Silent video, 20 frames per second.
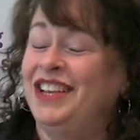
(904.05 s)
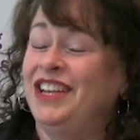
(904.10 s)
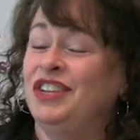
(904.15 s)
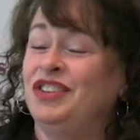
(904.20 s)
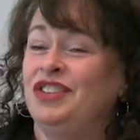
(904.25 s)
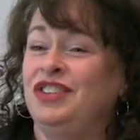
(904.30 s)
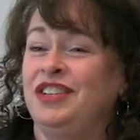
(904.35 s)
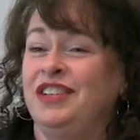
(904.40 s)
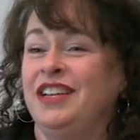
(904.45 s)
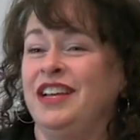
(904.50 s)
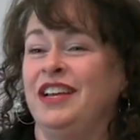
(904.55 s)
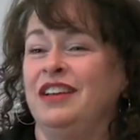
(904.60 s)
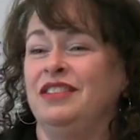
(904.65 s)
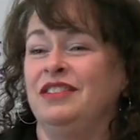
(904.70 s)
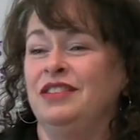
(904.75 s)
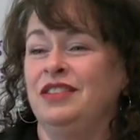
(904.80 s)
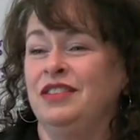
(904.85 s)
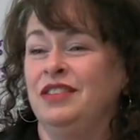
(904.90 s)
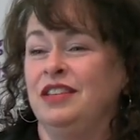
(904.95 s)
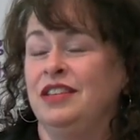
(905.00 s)
And she
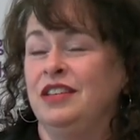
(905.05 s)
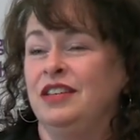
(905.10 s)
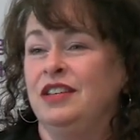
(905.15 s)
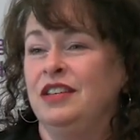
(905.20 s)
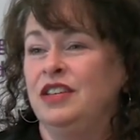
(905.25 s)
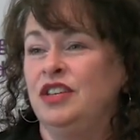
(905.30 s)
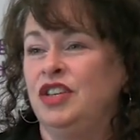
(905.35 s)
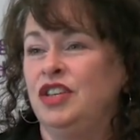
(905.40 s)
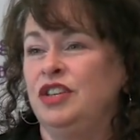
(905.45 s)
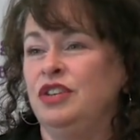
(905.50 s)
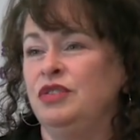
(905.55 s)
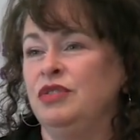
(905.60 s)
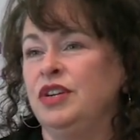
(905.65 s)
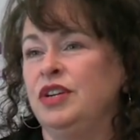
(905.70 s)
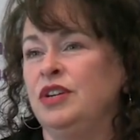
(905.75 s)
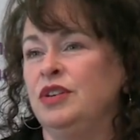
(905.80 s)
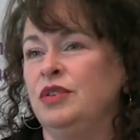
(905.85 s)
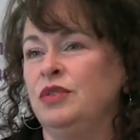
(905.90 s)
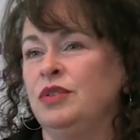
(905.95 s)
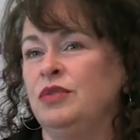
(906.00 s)
has
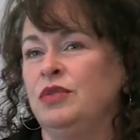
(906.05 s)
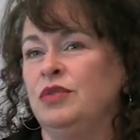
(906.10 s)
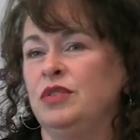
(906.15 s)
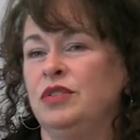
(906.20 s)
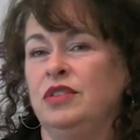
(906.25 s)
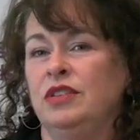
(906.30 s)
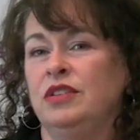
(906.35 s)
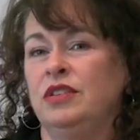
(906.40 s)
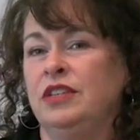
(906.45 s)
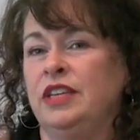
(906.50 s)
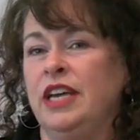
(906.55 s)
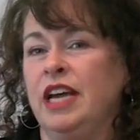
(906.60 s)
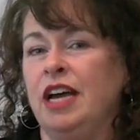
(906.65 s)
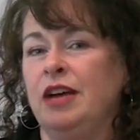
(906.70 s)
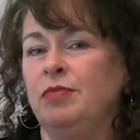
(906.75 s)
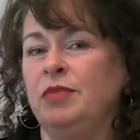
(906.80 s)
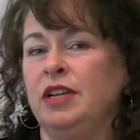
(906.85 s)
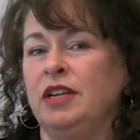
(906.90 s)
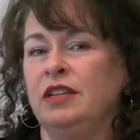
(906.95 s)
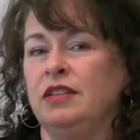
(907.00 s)
curio
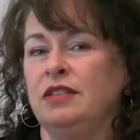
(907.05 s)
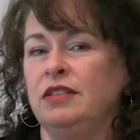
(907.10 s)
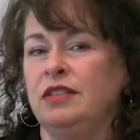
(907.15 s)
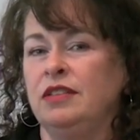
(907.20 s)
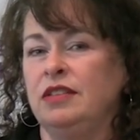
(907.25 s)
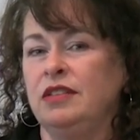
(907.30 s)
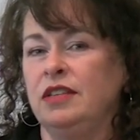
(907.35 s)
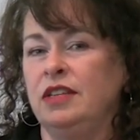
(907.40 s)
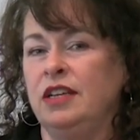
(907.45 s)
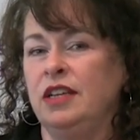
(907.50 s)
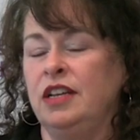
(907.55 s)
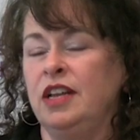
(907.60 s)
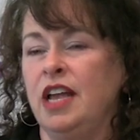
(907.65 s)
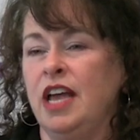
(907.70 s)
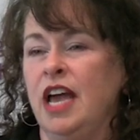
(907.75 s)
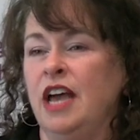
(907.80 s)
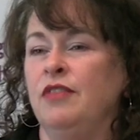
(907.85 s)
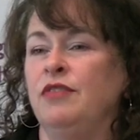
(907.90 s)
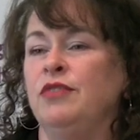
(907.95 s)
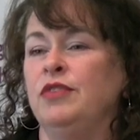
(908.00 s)
cabinets in
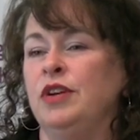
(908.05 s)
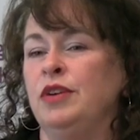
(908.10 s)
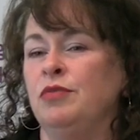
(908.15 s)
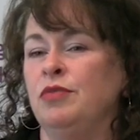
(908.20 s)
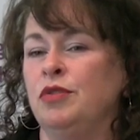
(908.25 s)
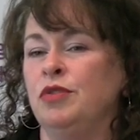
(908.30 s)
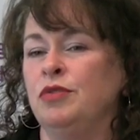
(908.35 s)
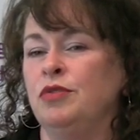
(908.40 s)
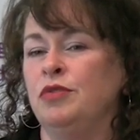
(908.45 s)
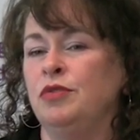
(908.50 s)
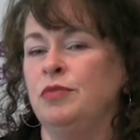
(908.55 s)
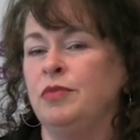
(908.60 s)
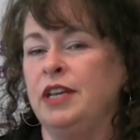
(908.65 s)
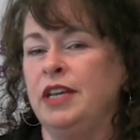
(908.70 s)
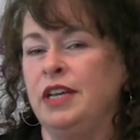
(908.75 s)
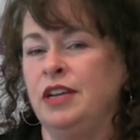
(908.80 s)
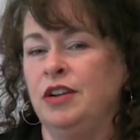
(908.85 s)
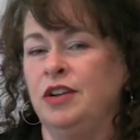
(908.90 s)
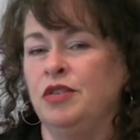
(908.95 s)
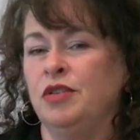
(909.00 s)
every room,
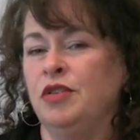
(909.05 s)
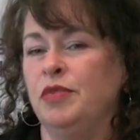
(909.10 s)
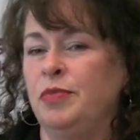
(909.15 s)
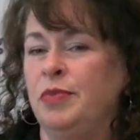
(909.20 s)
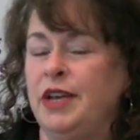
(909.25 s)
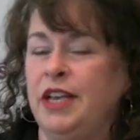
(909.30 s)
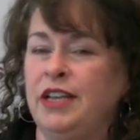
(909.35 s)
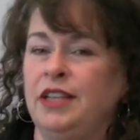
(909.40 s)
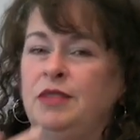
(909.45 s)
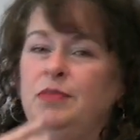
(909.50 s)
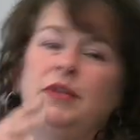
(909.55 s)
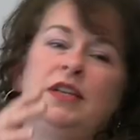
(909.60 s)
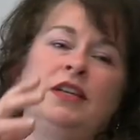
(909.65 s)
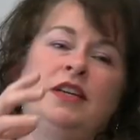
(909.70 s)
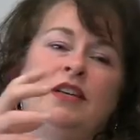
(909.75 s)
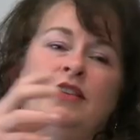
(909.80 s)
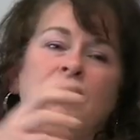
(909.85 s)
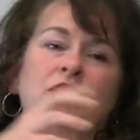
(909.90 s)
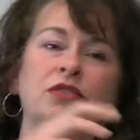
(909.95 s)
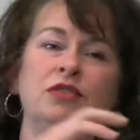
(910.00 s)
and in her
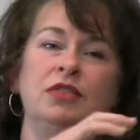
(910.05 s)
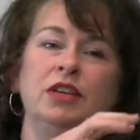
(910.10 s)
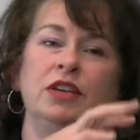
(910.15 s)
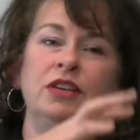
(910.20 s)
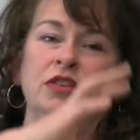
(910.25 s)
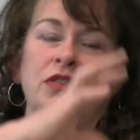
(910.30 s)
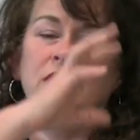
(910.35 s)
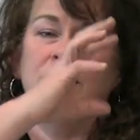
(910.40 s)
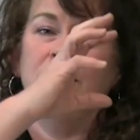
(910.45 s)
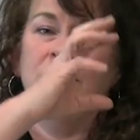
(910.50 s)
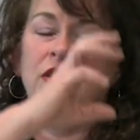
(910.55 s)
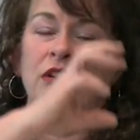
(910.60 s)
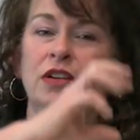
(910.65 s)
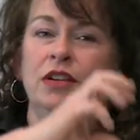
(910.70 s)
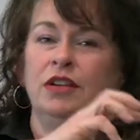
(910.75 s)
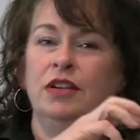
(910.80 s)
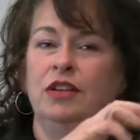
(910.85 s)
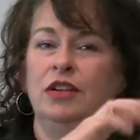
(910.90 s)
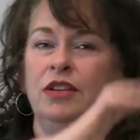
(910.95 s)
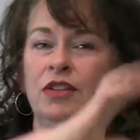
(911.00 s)
basement it looks like
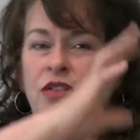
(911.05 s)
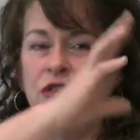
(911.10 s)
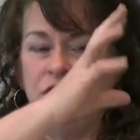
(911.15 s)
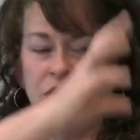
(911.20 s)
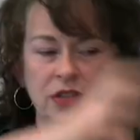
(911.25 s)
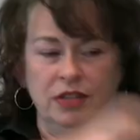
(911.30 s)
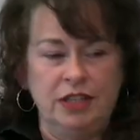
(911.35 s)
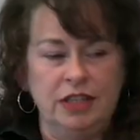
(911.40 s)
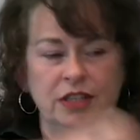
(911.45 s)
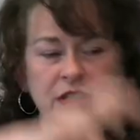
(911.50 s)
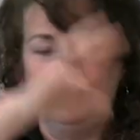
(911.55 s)
cabinets